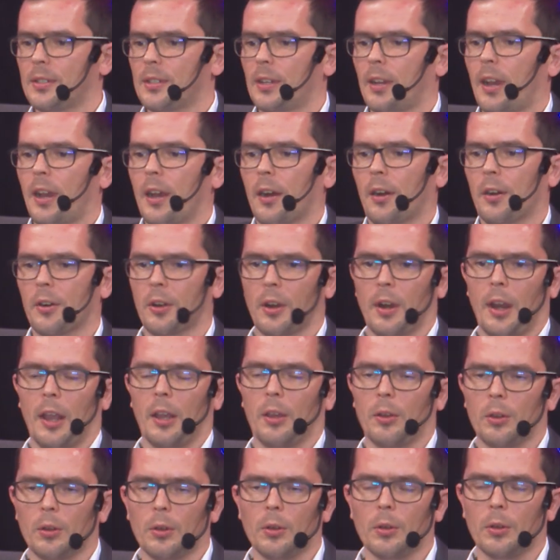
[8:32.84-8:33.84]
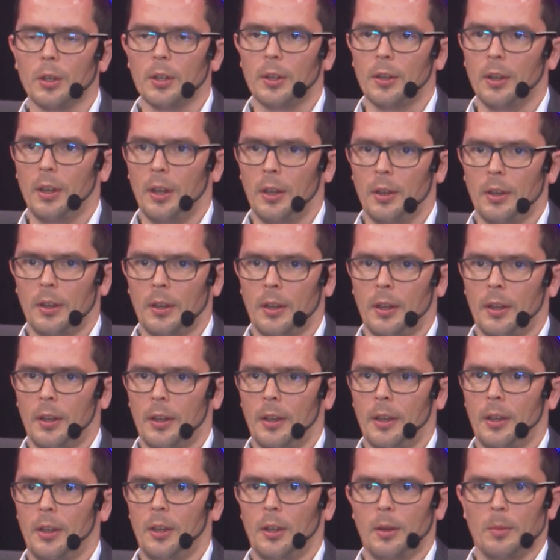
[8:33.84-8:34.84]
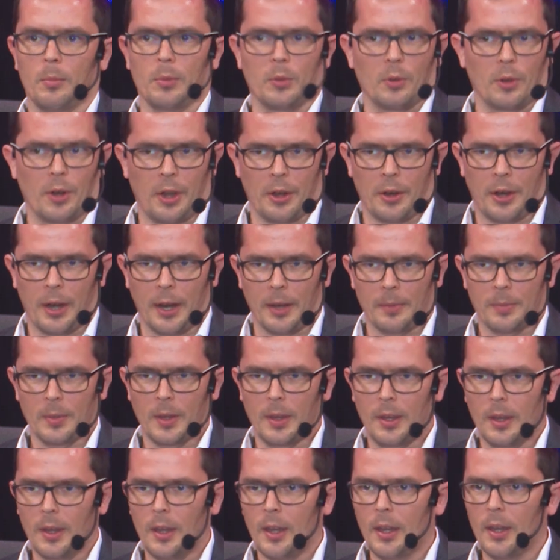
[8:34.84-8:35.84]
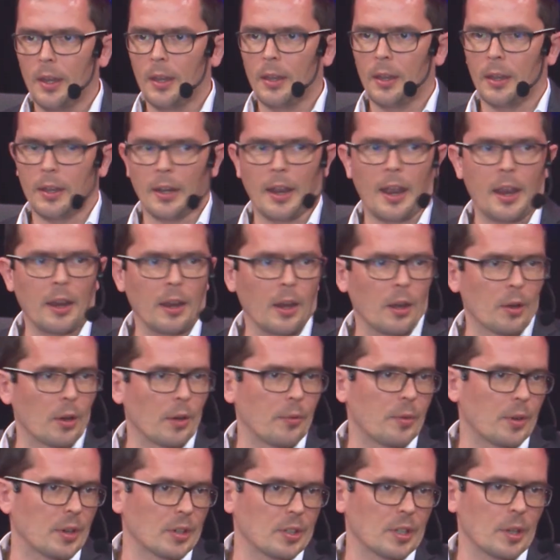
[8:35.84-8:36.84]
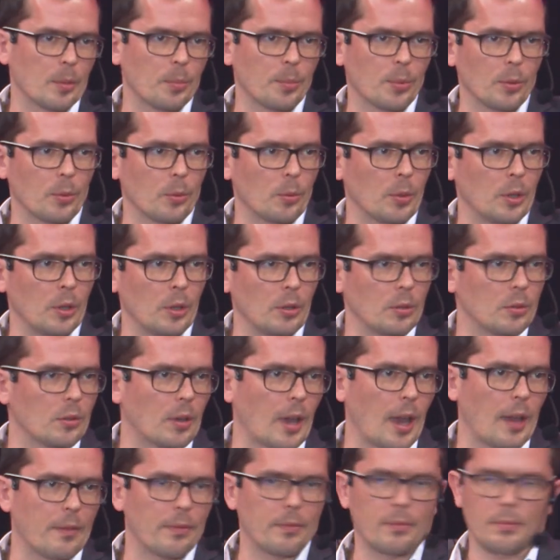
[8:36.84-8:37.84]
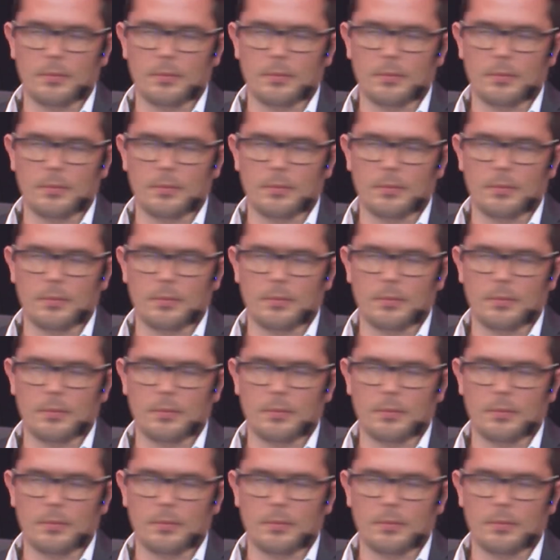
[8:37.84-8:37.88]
in Hungary like you do it in Bulgaria. In Hungary, for example, we need to have